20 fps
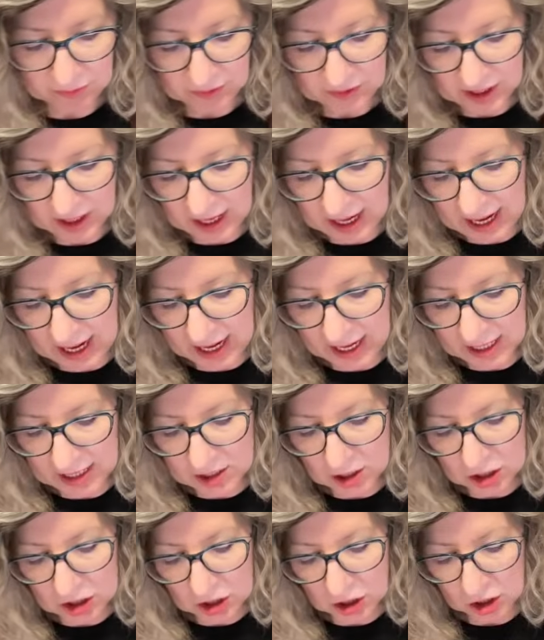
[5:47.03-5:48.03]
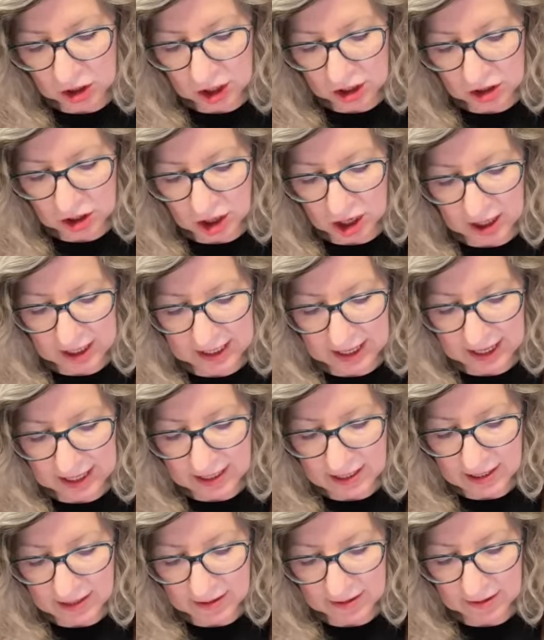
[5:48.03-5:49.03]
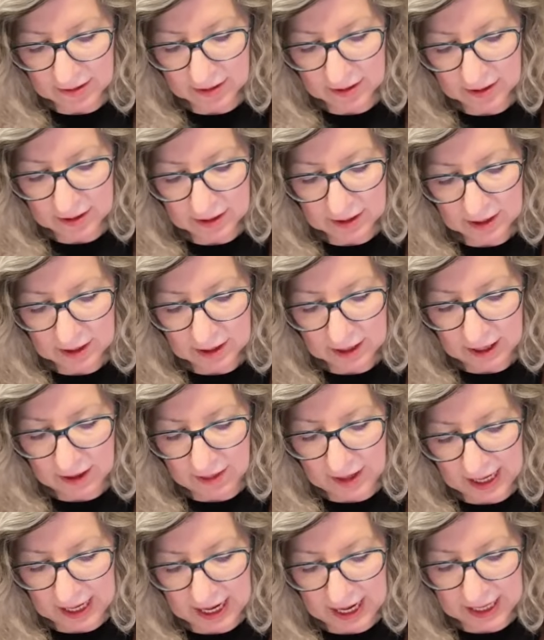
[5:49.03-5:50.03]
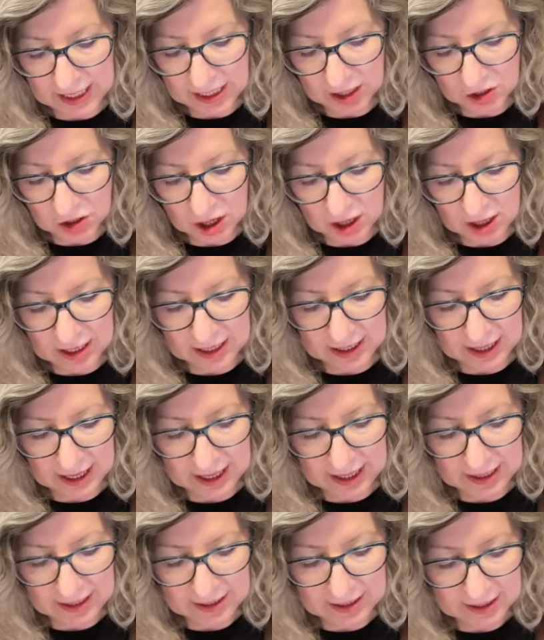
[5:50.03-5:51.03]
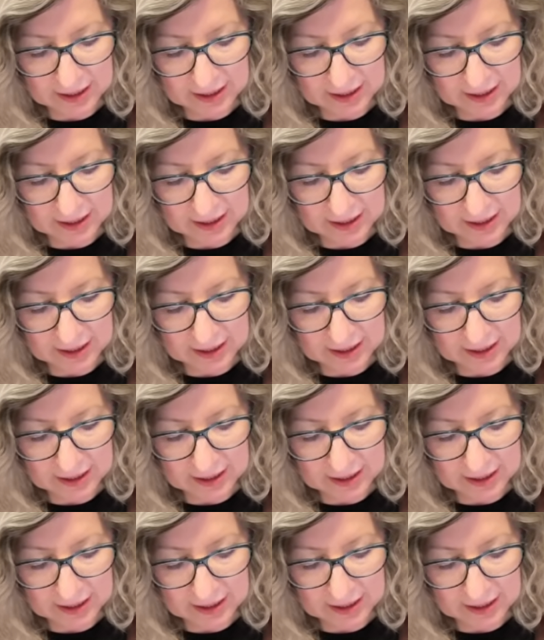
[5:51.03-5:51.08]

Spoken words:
and turn on drawing guide, and then edit drawing guide